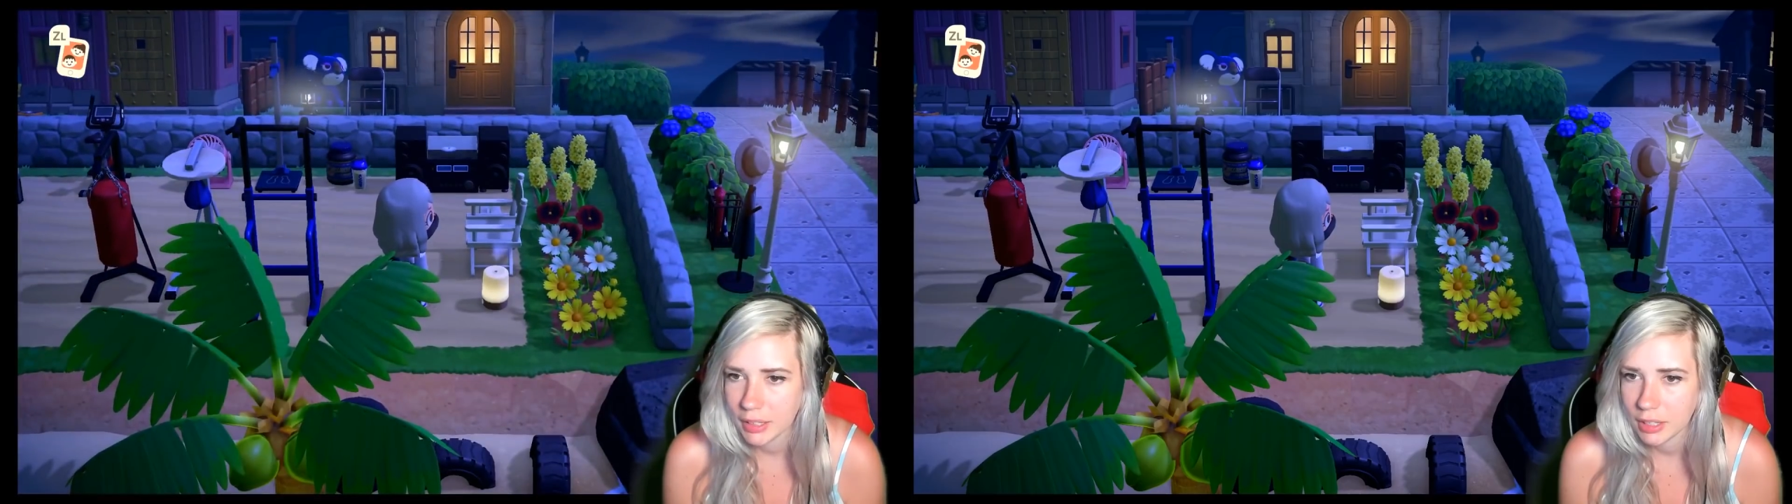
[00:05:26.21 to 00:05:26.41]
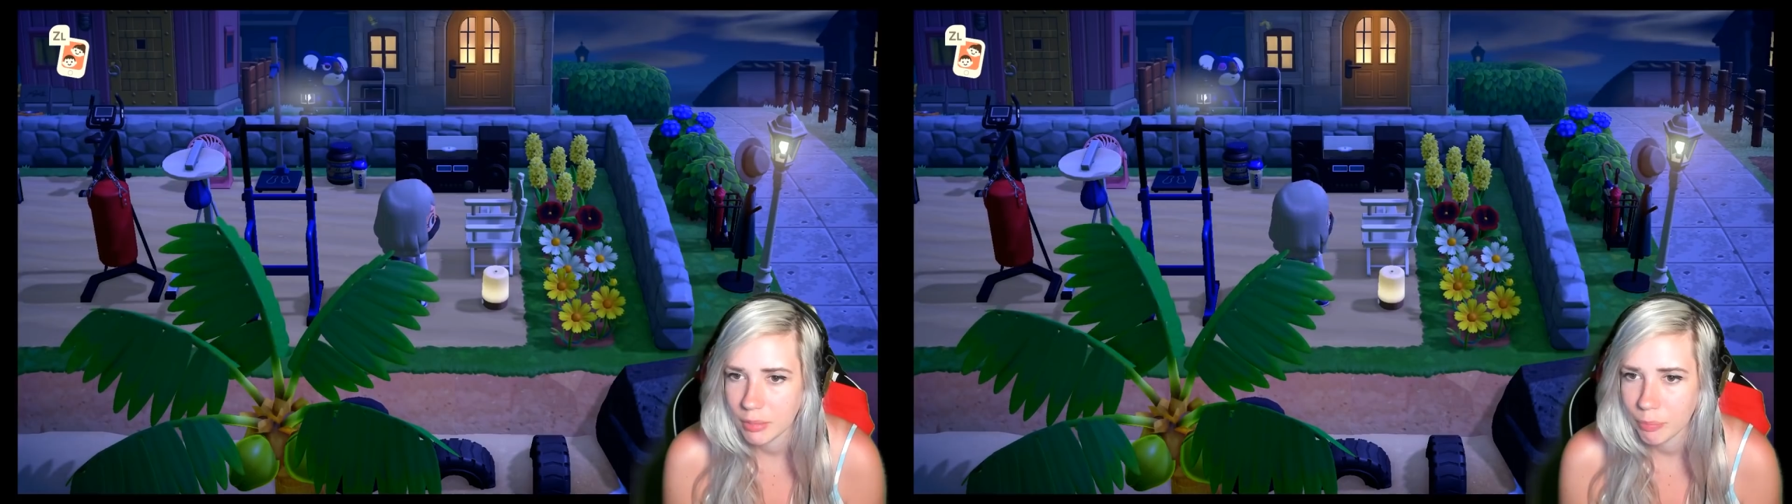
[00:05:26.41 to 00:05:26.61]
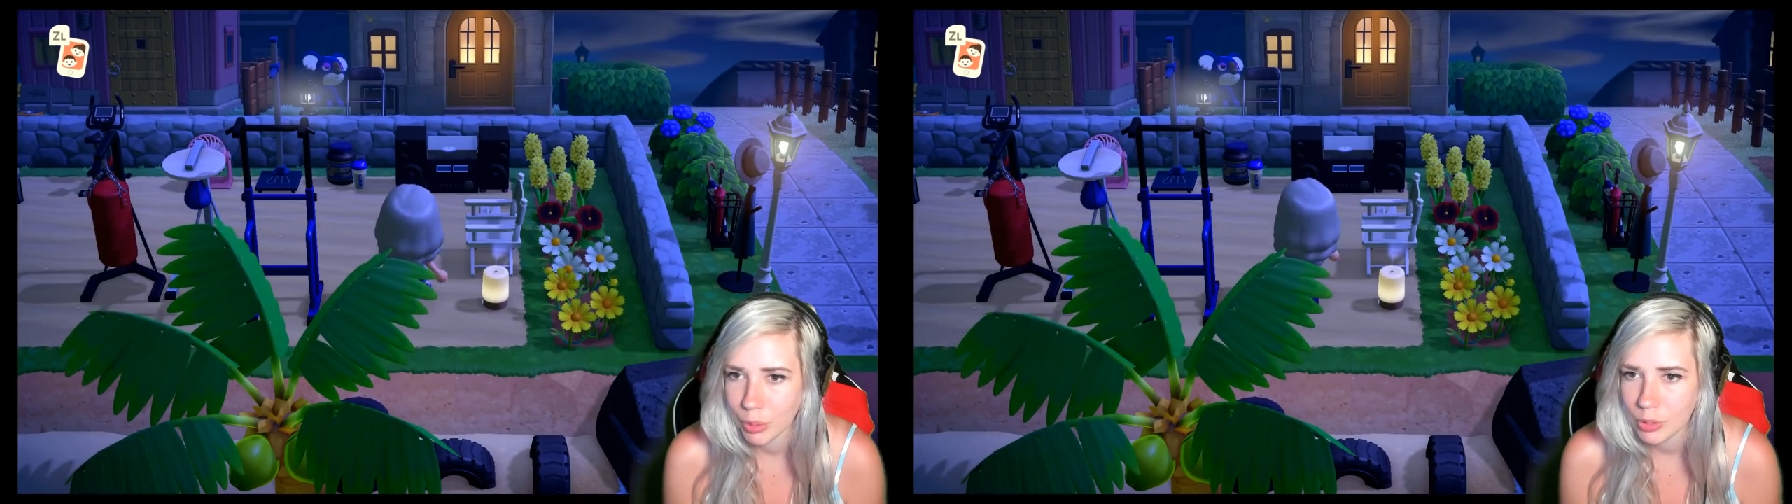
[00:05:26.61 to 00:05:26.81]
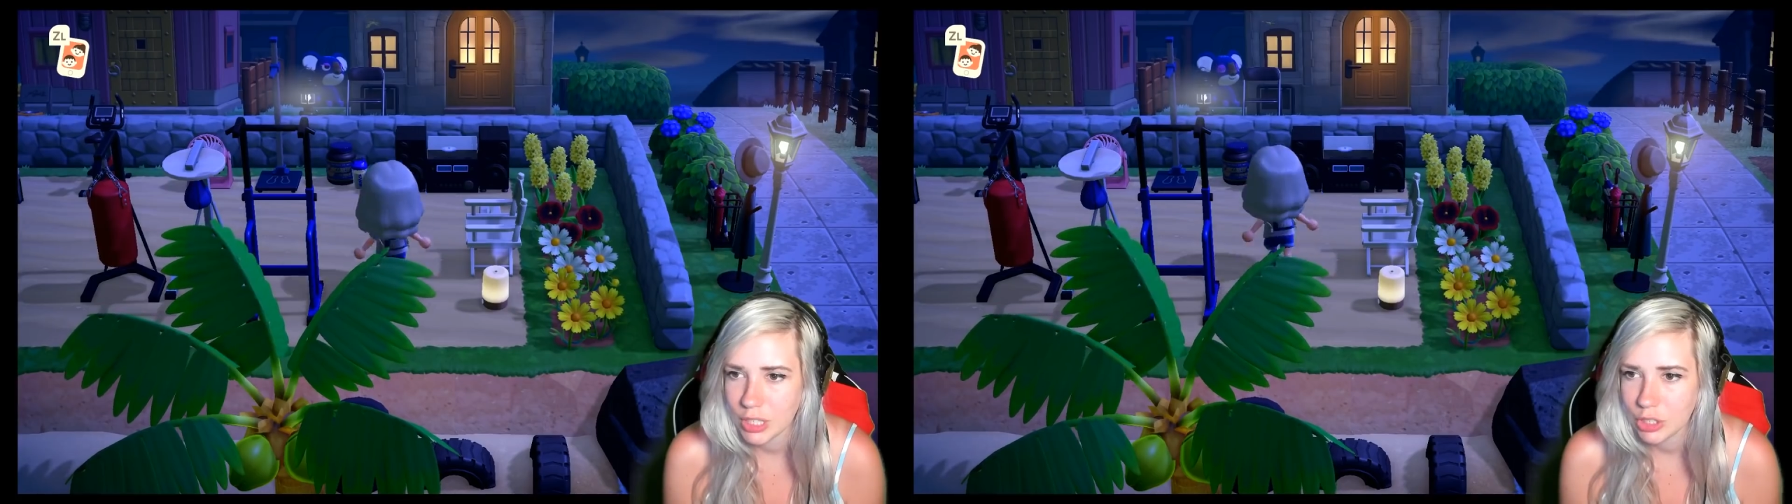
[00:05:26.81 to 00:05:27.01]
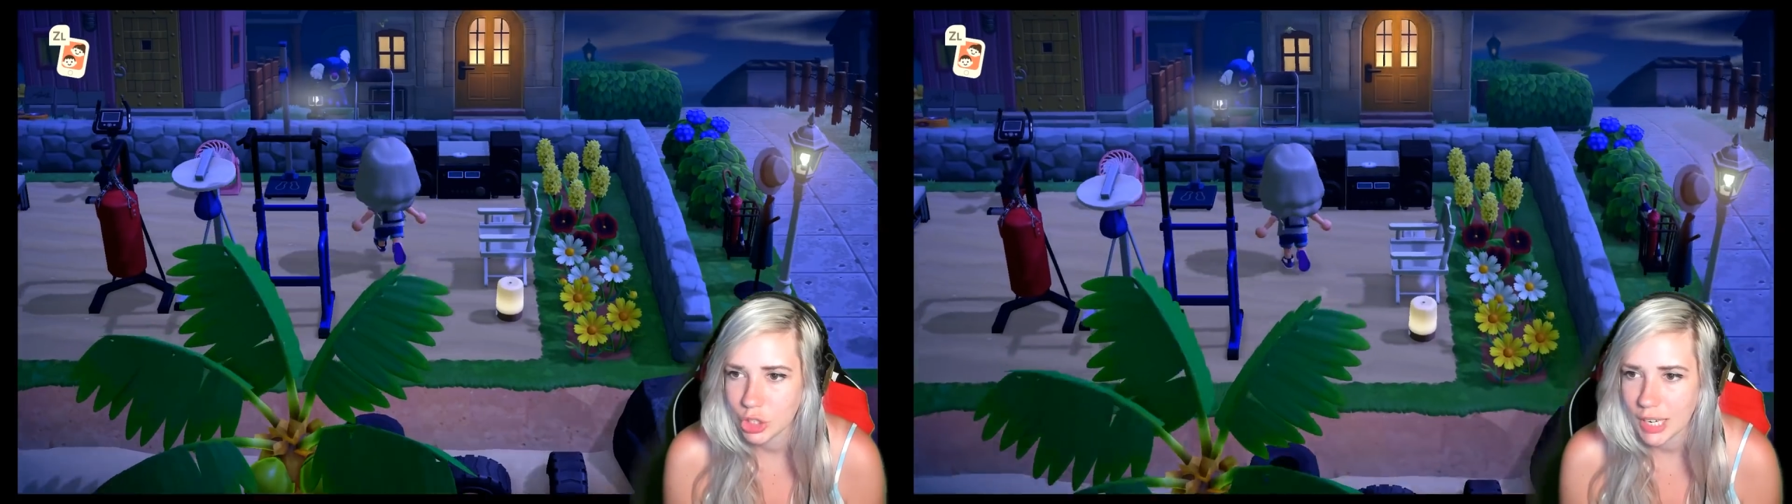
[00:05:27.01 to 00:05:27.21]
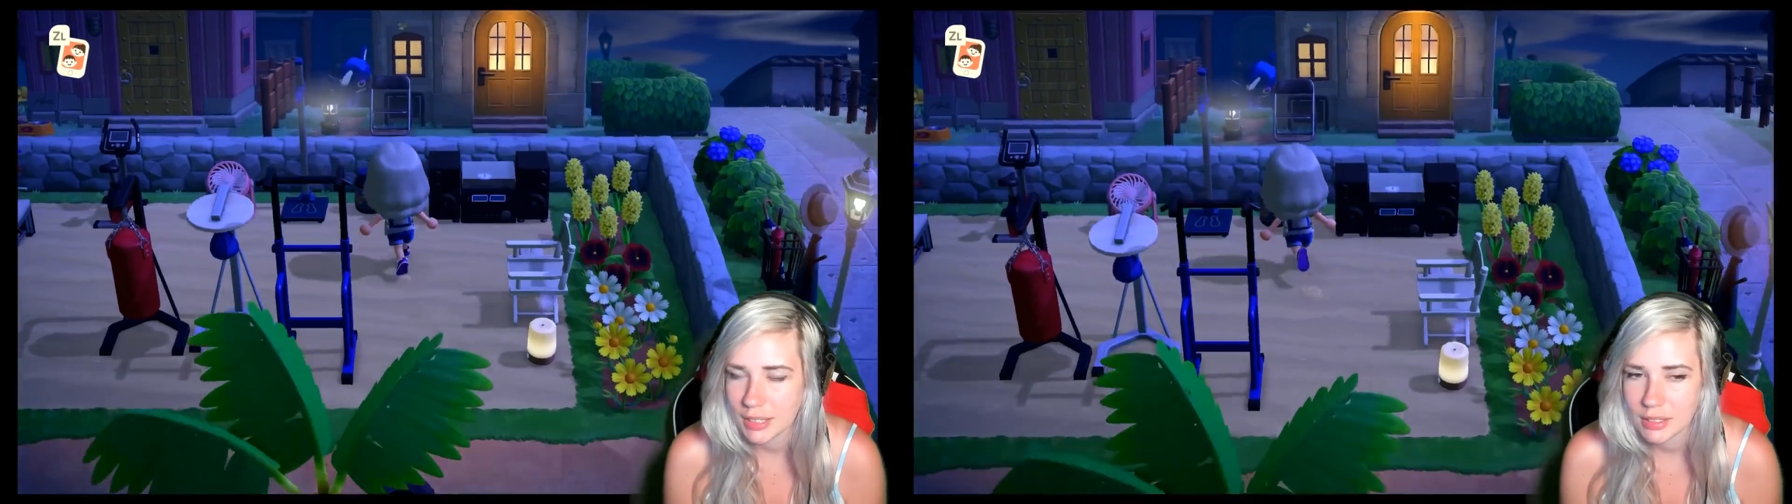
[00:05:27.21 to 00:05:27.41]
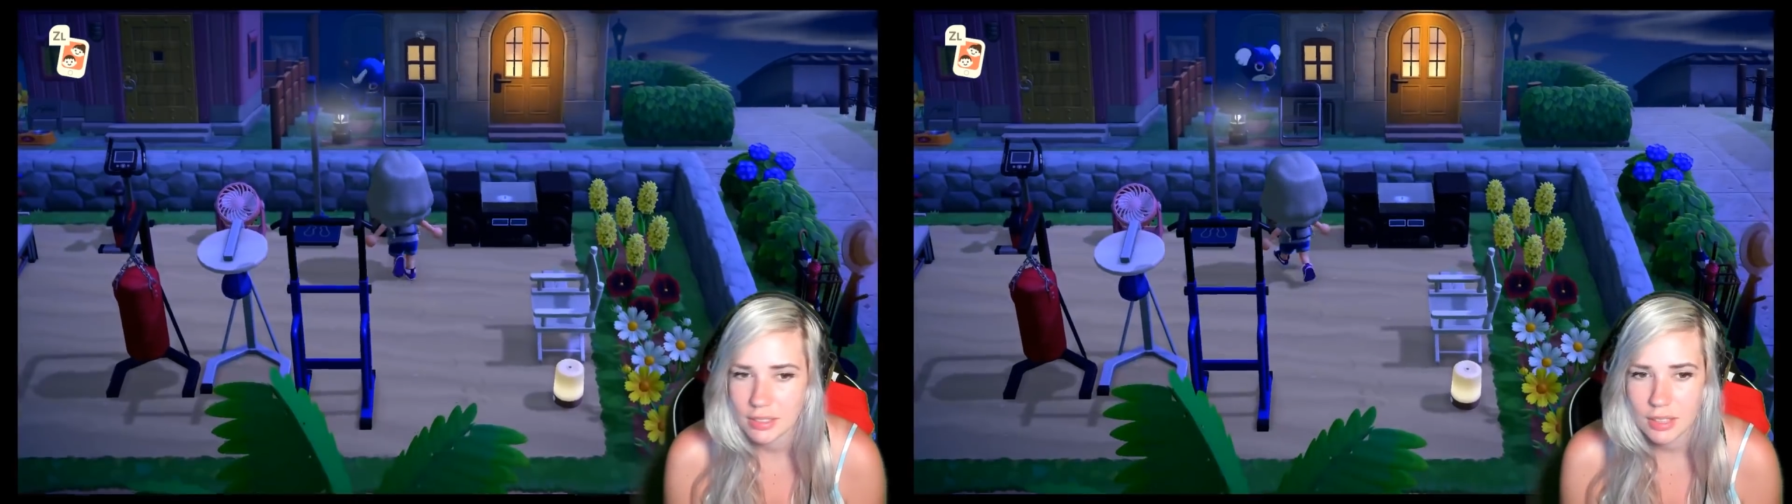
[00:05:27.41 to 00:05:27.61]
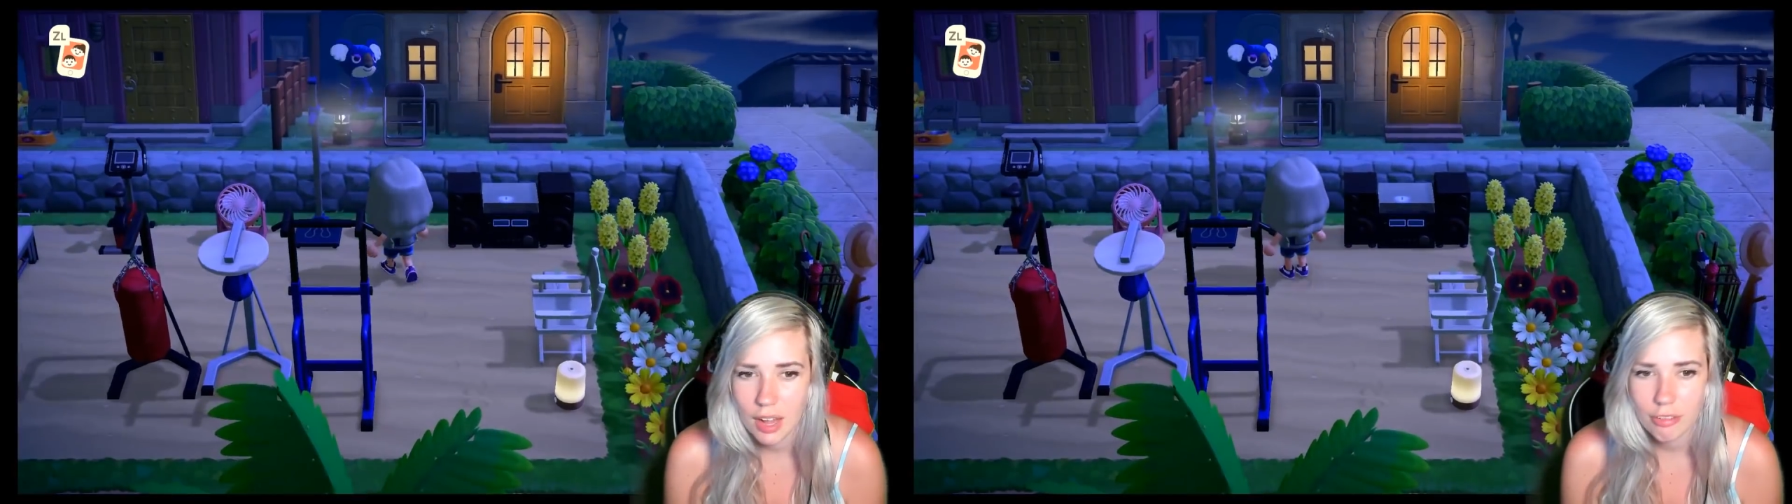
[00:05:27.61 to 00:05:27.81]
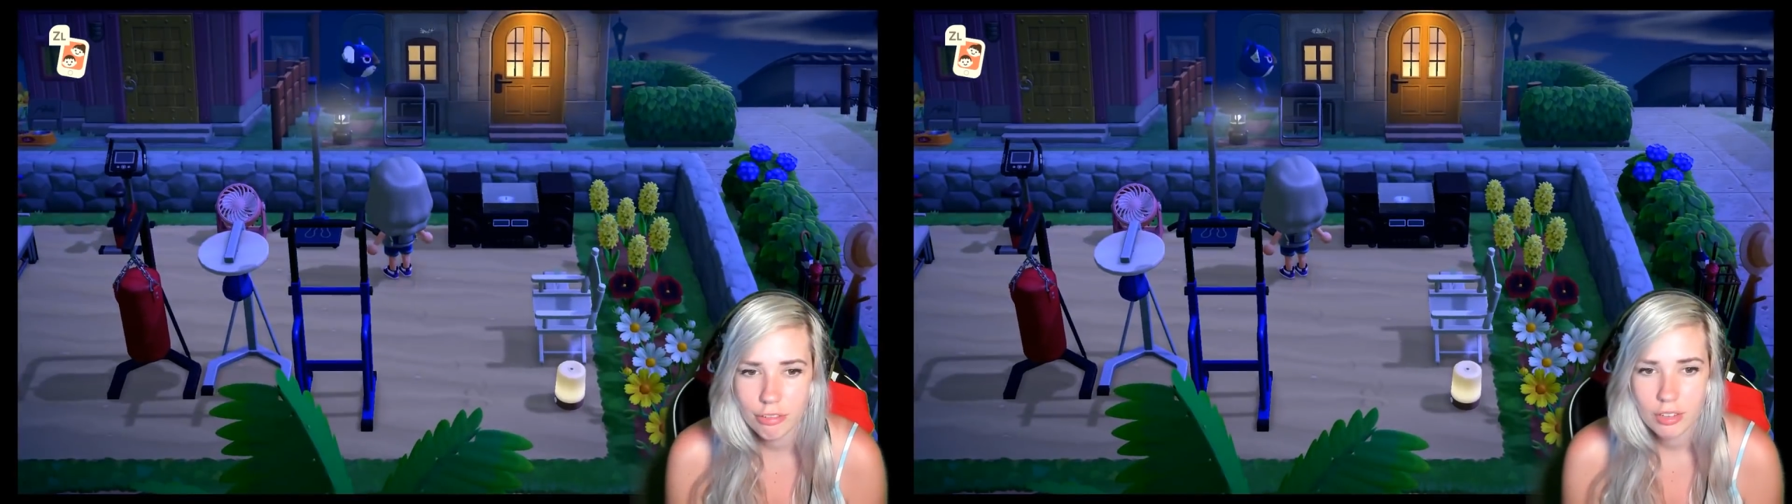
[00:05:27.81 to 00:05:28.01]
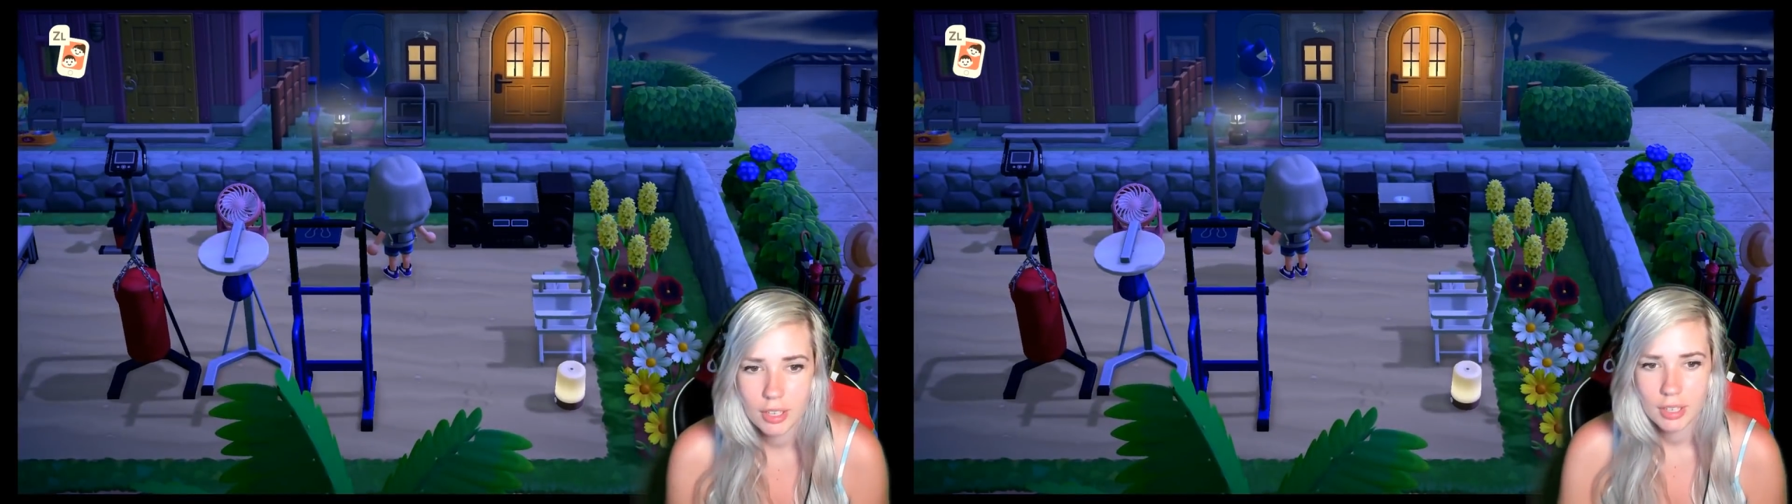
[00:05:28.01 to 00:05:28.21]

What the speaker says: and your protein shakes and stuff.